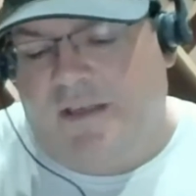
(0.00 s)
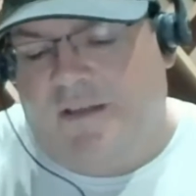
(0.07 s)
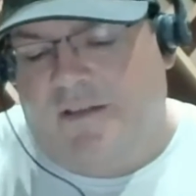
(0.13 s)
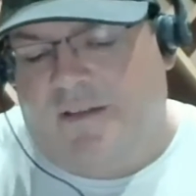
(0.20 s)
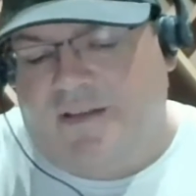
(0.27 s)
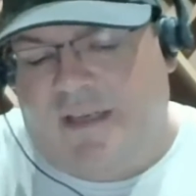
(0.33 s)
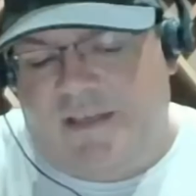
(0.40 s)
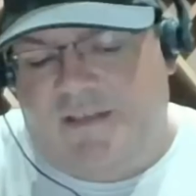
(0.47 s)
the
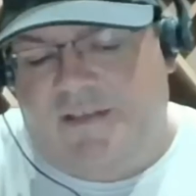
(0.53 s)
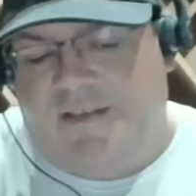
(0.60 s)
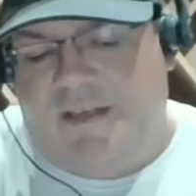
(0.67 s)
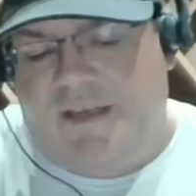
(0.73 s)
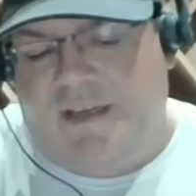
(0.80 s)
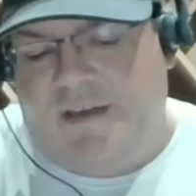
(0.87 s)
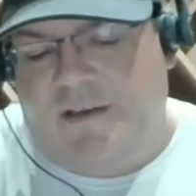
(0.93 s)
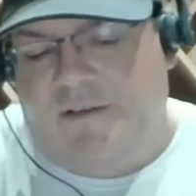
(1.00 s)

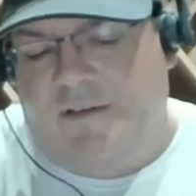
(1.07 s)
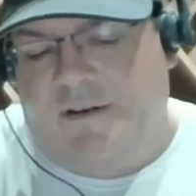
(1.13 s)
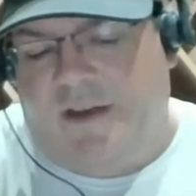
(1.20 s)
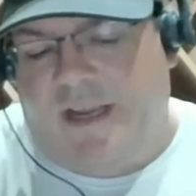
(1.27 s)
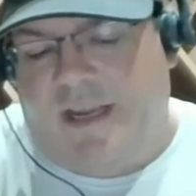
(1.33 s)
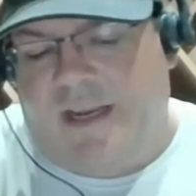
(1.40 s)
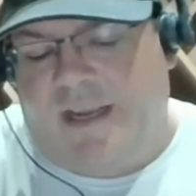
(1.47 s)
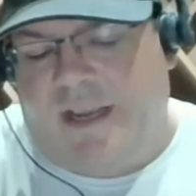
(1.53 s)
EC
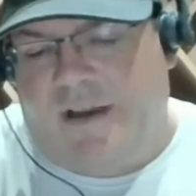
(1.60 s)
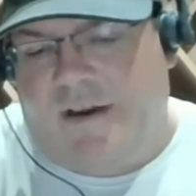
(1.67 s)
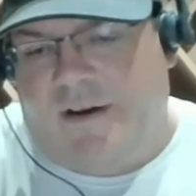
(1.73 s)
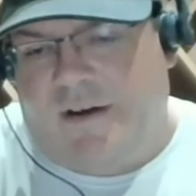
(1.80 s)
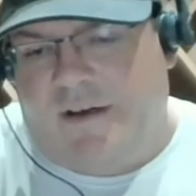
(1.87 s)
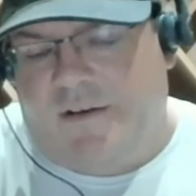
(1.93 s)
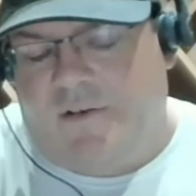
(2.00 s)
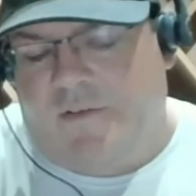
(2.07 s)

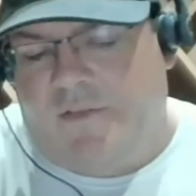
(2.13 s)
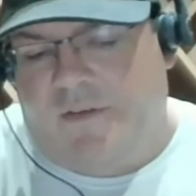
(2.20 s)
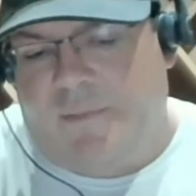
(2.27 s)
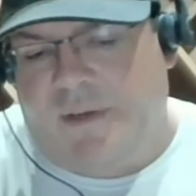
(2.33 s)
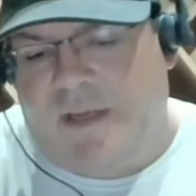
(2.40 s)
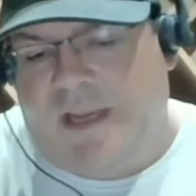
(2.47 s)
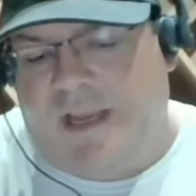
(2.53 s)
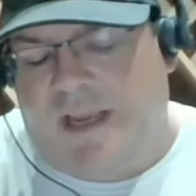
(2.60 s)
uh, or the
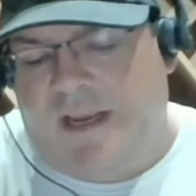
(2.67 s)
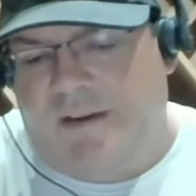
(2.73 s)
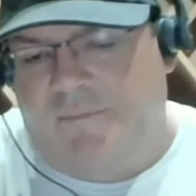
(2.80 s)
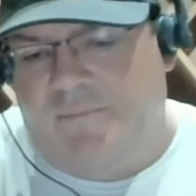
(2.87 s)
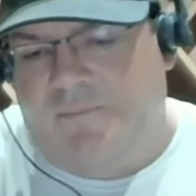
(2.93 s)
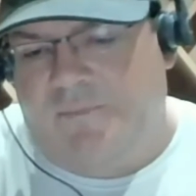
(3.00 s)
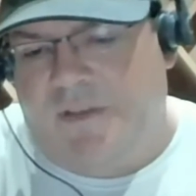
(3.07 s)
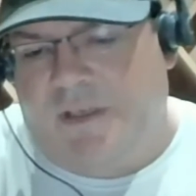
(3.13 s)
VA
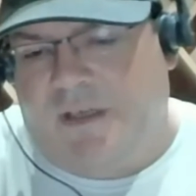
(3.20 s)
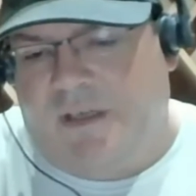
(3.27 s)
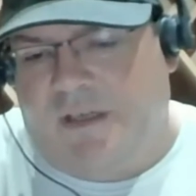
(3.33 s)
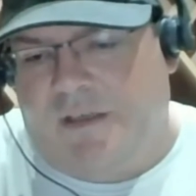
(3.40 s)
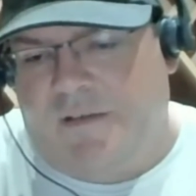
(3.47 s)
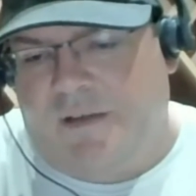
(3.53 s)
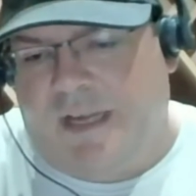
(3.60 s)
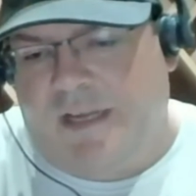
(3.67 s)

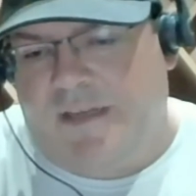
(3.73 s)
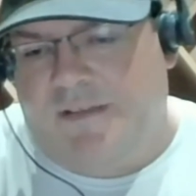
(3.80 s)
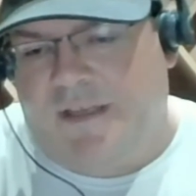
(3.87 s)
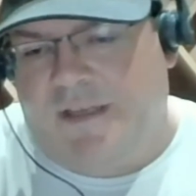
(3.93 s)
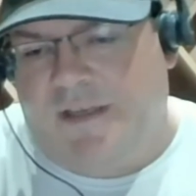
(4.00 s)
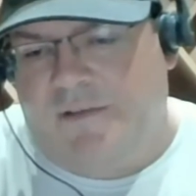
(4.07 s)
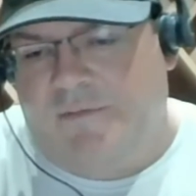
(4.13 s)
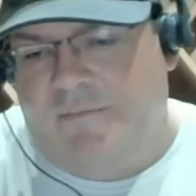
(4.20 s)
uh,
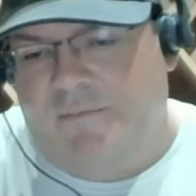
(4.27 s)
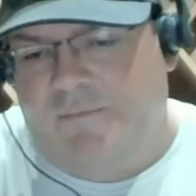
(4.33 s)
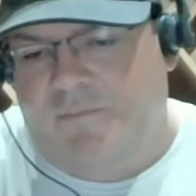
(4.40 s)
18.